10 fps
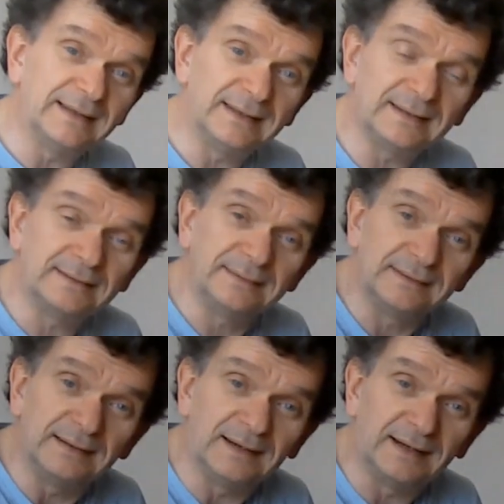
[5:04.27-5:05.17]
that yet.
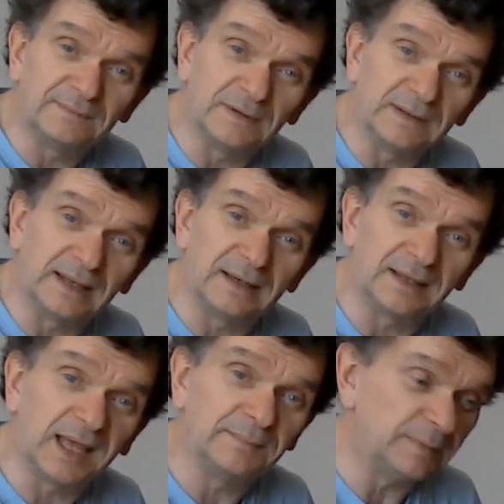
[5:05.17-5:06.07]
I haven't got a LAN
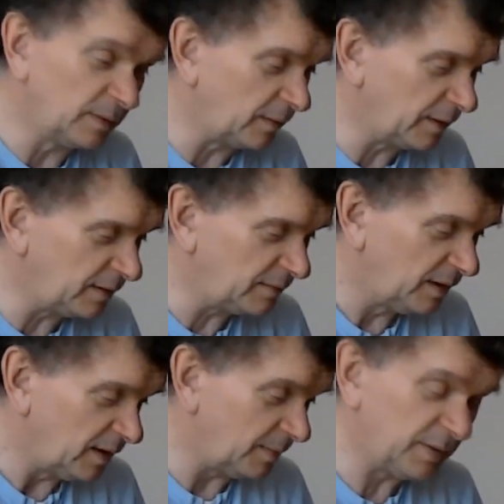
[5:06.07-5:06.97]
cable long enough,
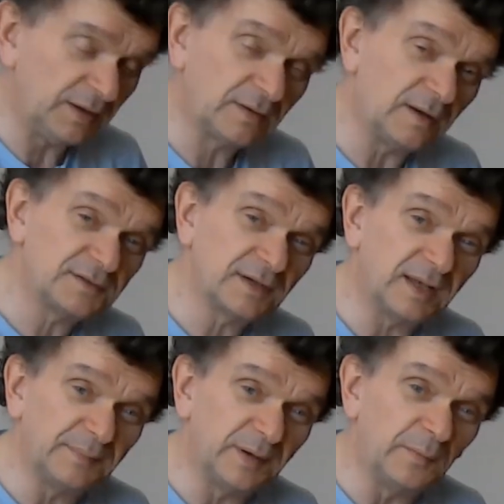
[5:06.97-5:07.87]
but you can also
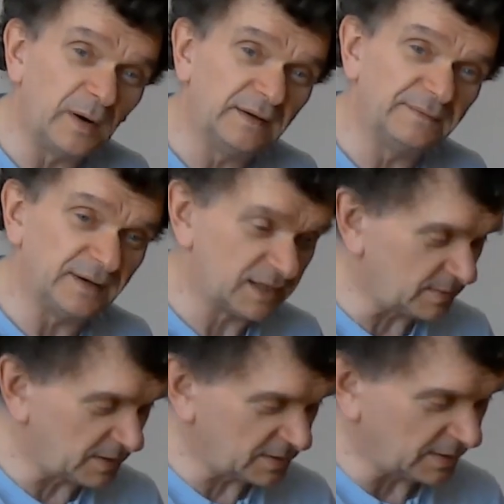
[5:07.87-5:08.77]
connect by Wi-Fi
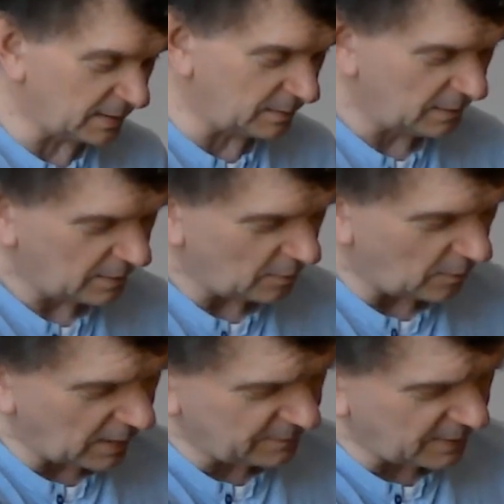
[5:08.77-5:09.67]
as well. So you've got a little
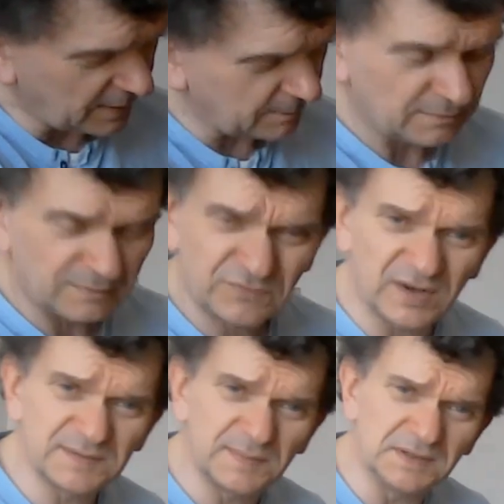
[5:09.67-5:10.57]
Wi-Fi
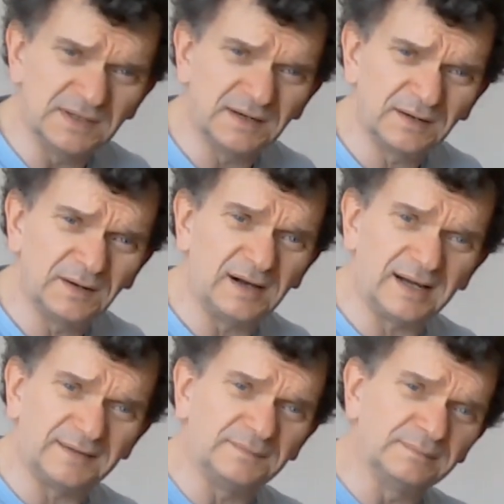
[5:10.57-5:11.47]
transmitter down here. I
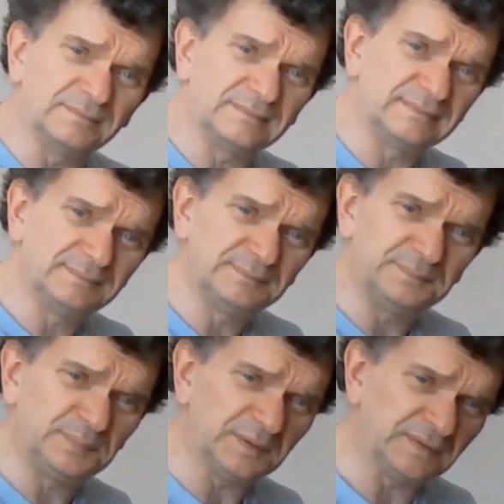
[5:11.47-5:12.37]
haven't
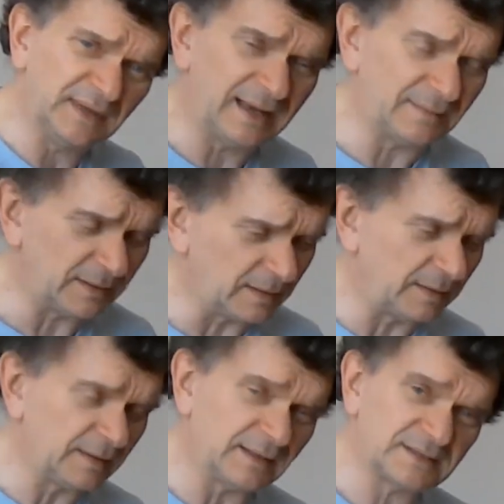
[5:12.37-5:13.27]
put the aerial
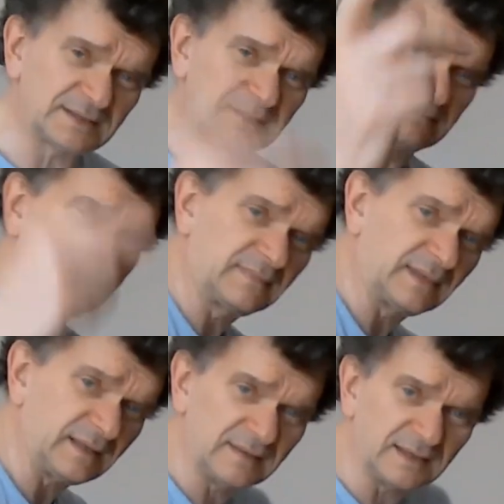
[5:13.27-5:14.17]
on it. That's
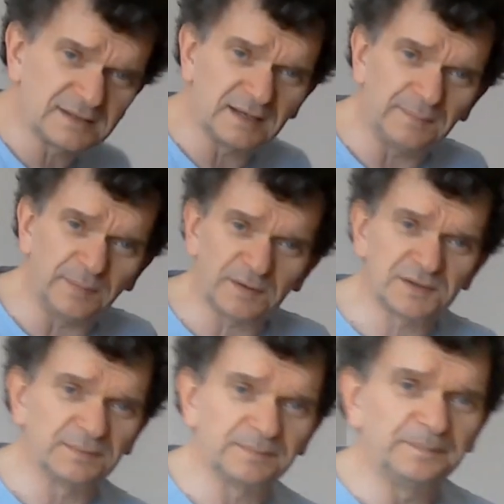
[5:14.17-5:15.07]
in a
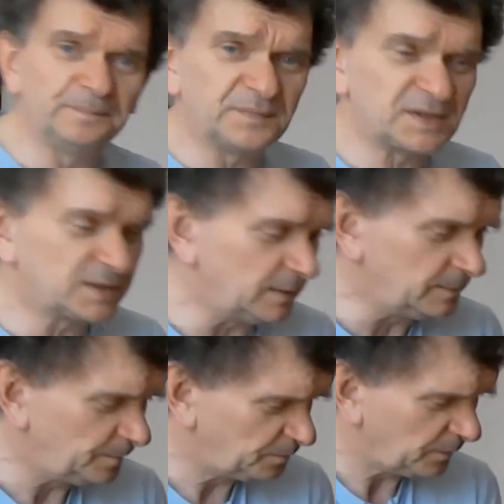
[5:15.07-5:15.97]
box still.